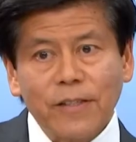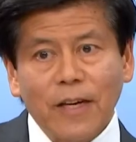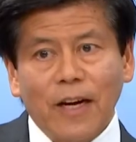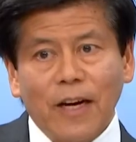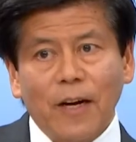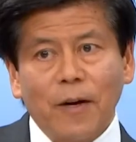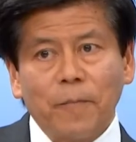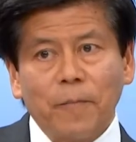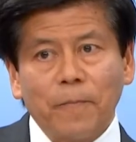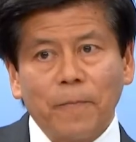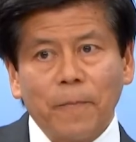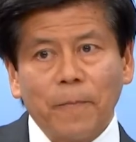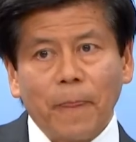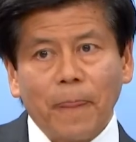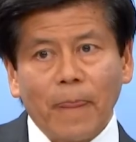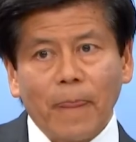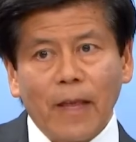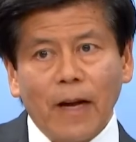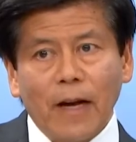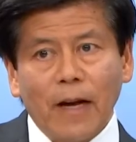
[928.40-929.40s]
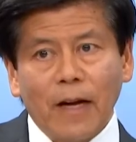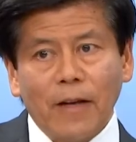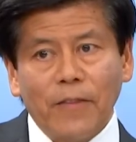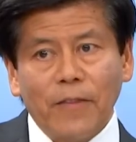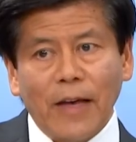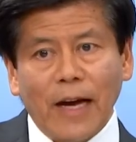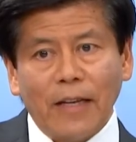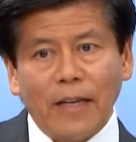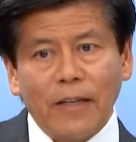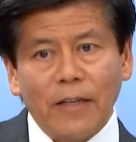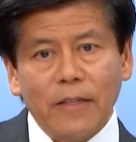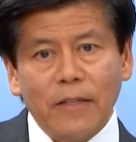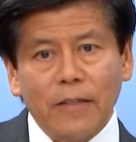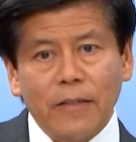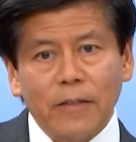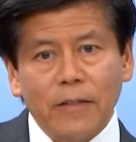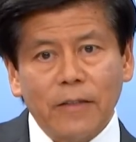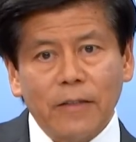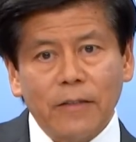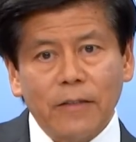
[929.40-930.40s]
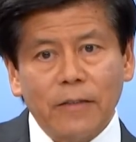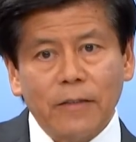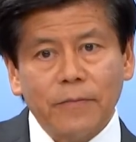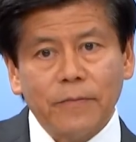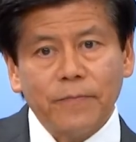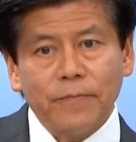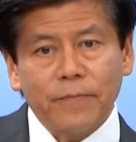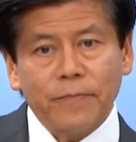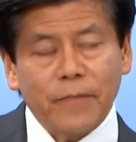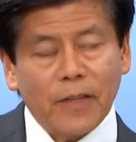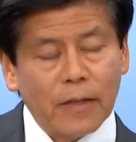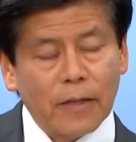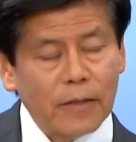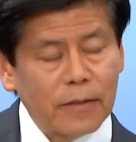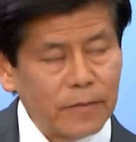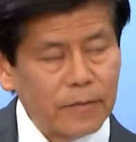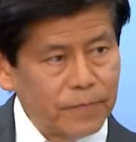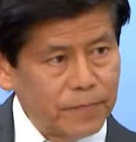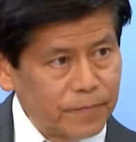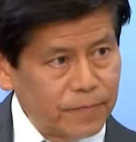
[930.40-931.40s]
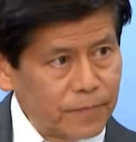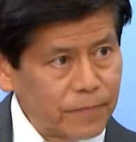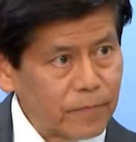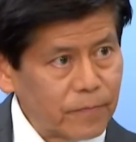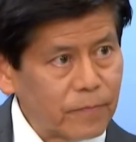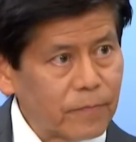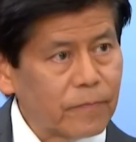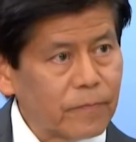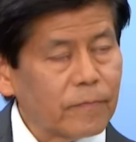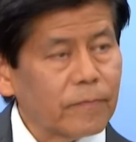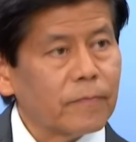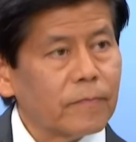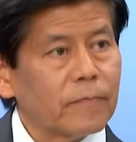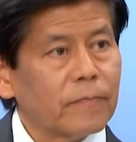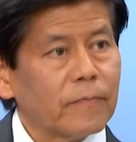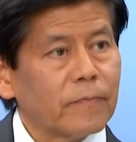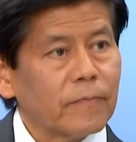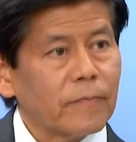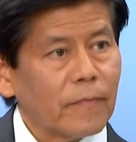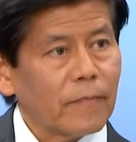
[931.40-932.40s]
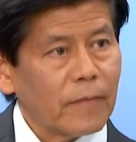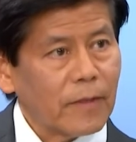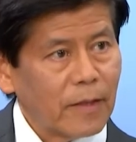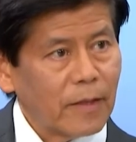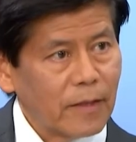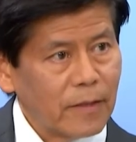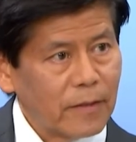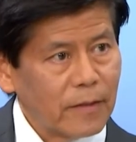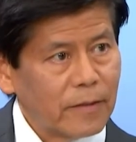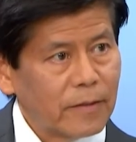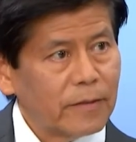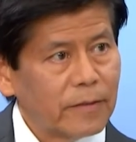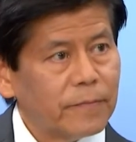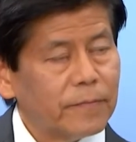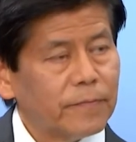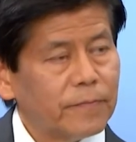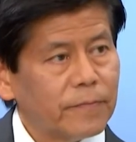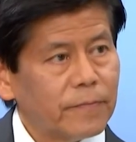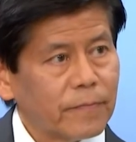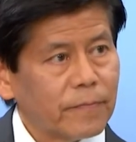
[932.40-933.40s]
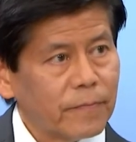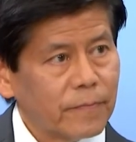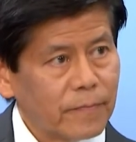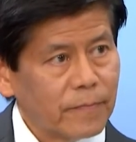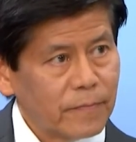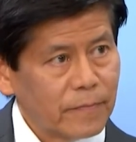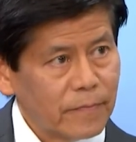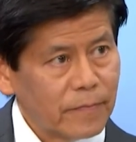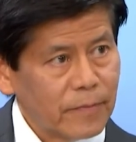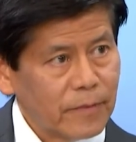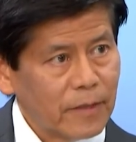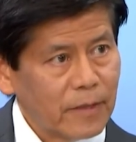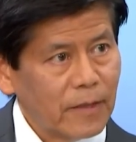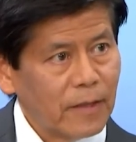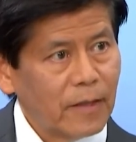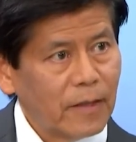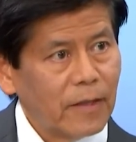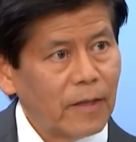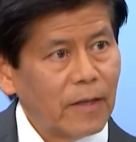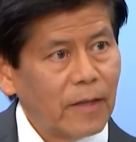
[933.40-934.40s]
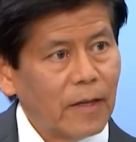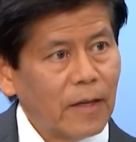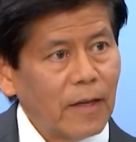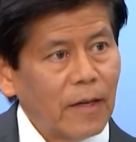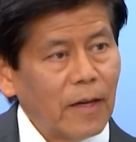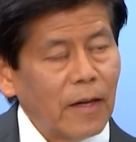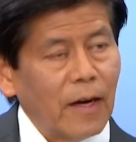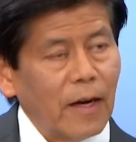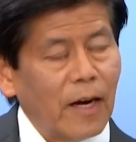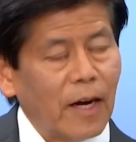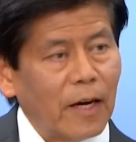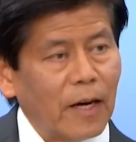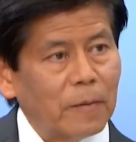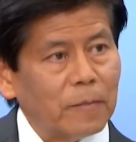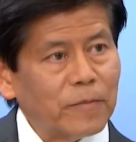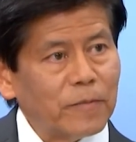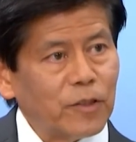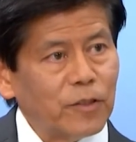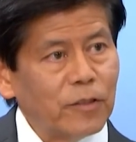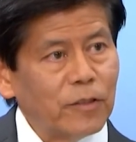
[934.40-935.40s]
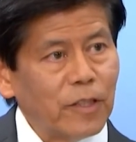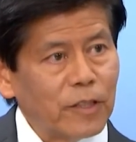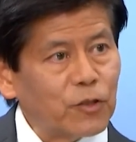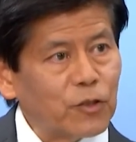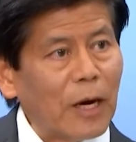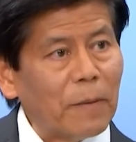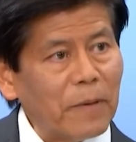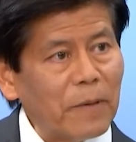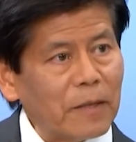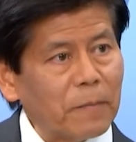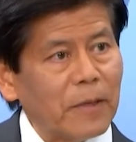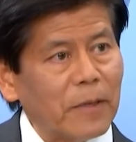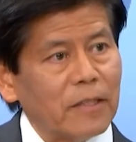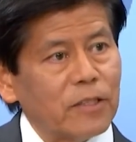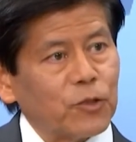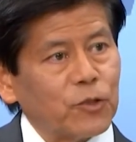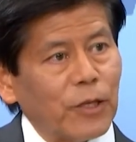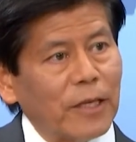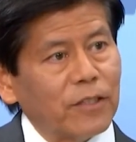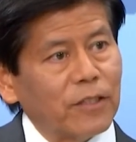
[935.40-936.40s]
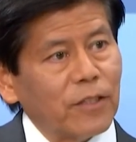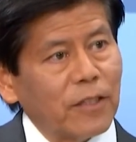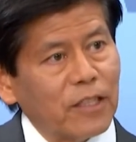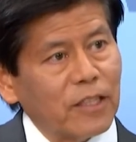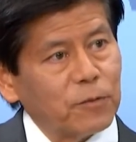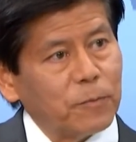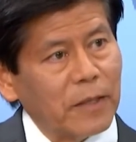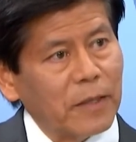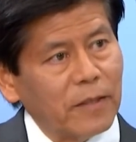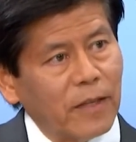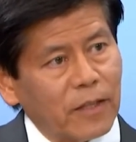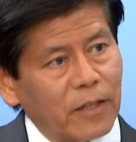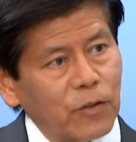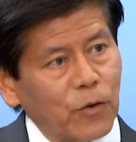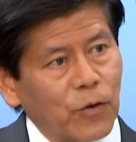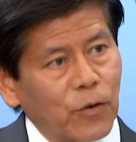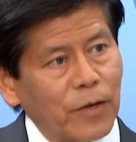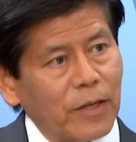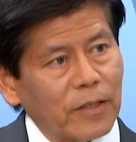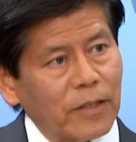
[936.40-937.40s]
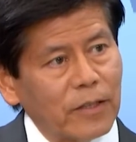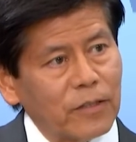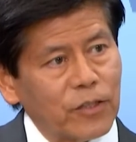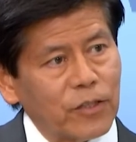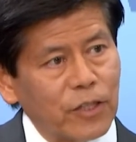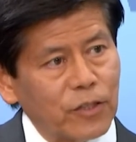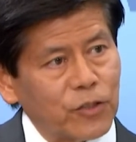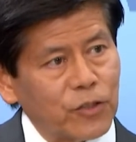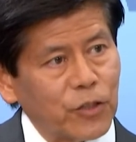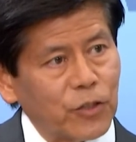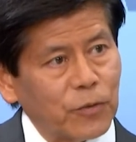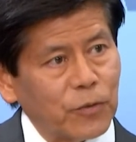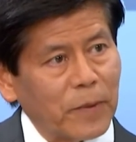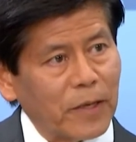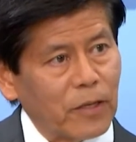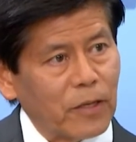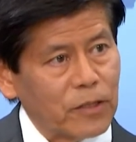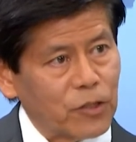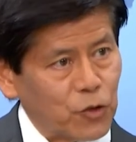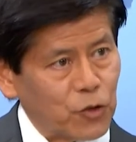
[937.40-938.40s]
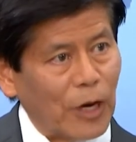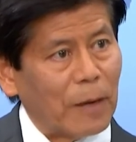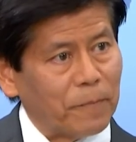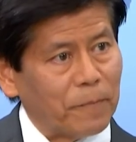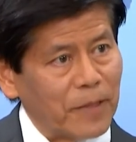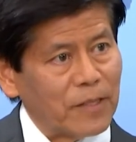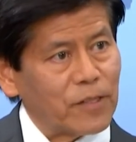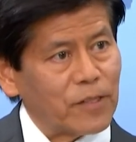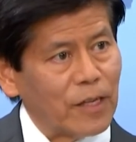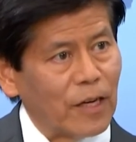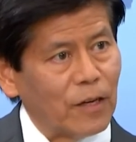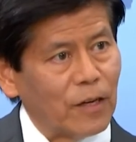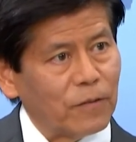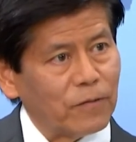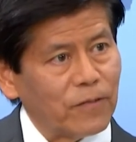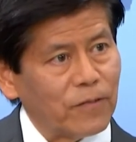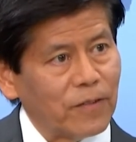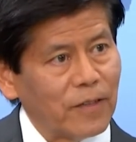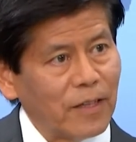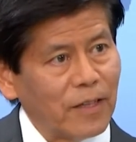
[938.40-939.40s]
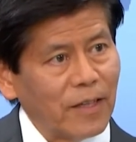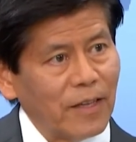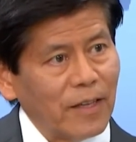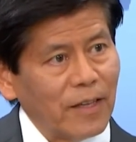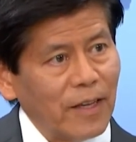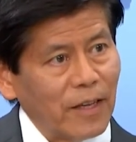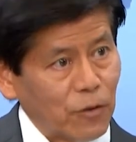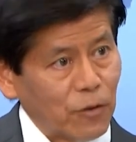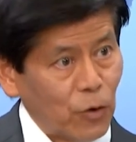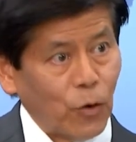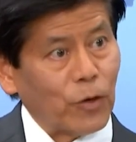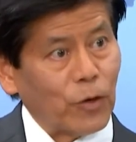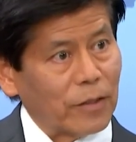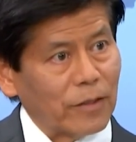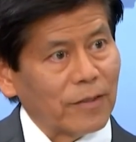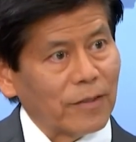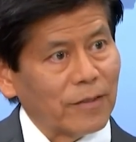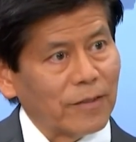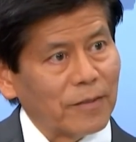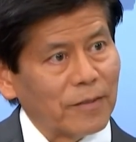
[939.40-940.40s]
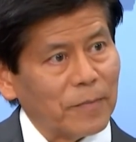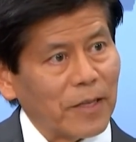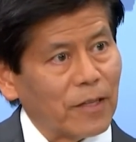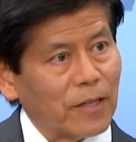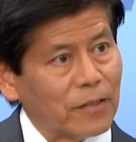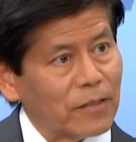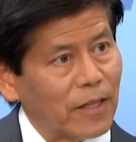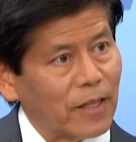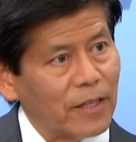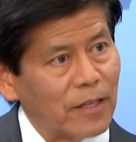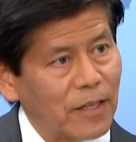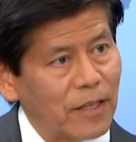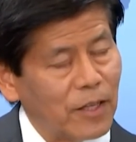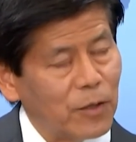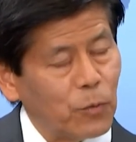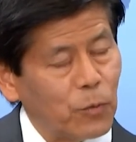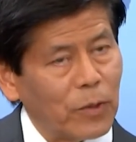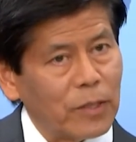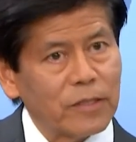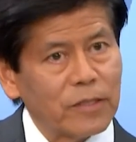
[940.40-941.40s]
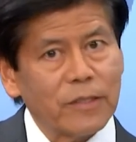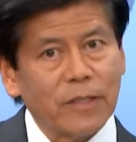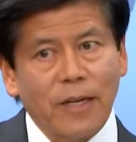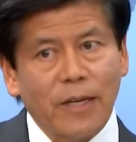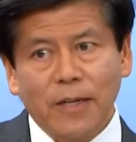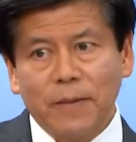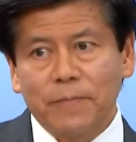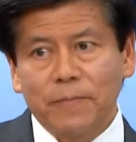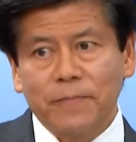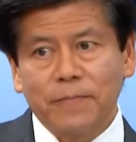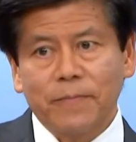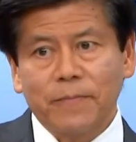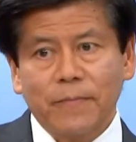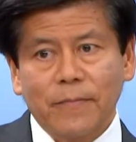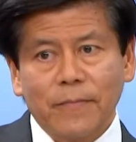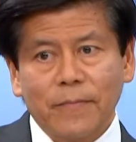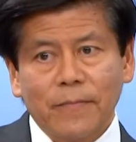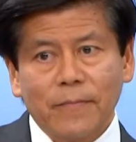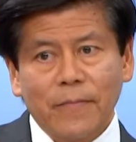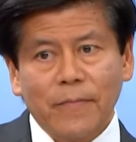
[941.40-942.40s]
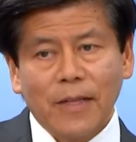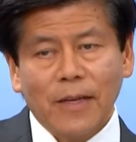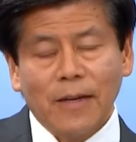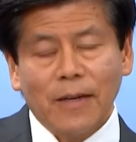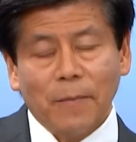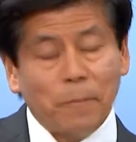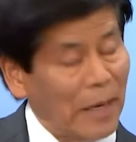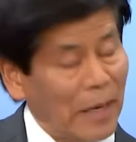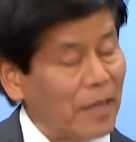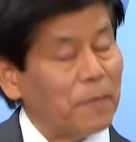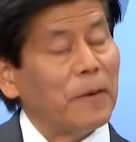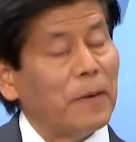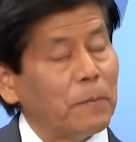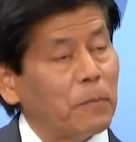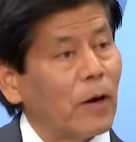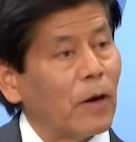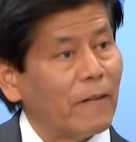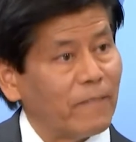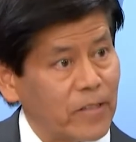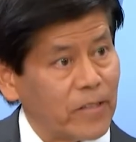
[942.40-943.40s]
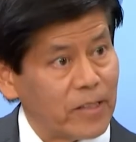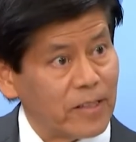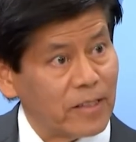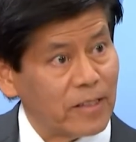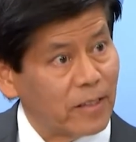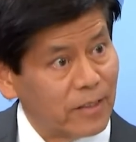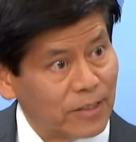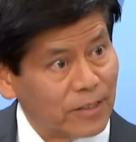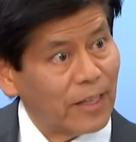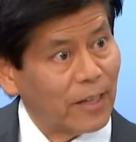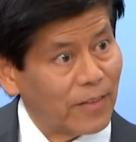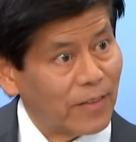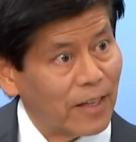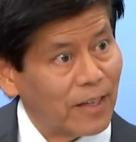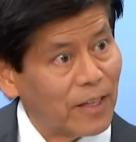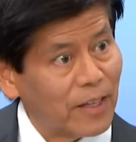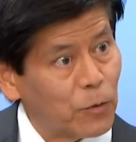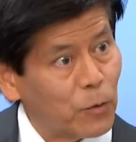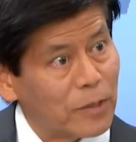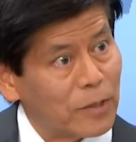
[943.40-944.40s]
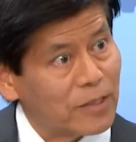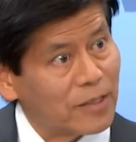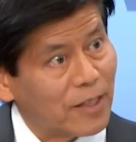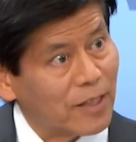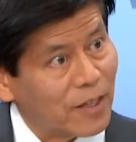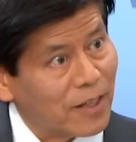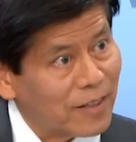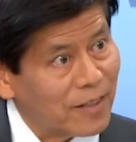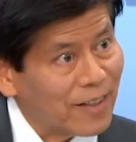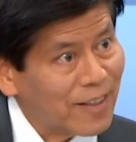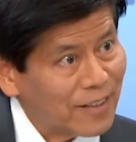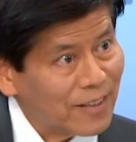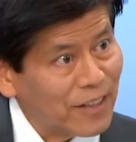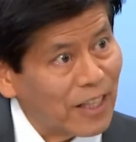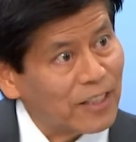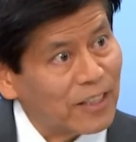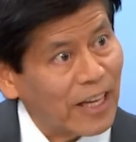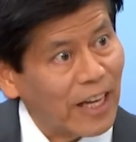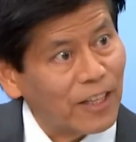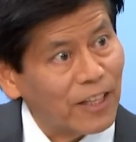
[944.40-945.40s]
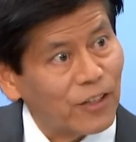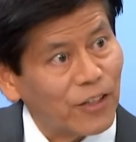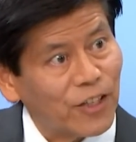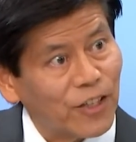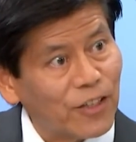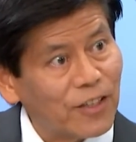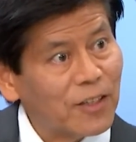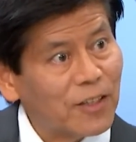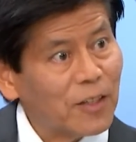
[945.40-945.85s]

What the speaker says: More emphasis on this issue, which something that Trump administration has been ignoring. The Trump administration has been ignoring this issue because Trump himself ignored, because he was, many people have said that he was a dictator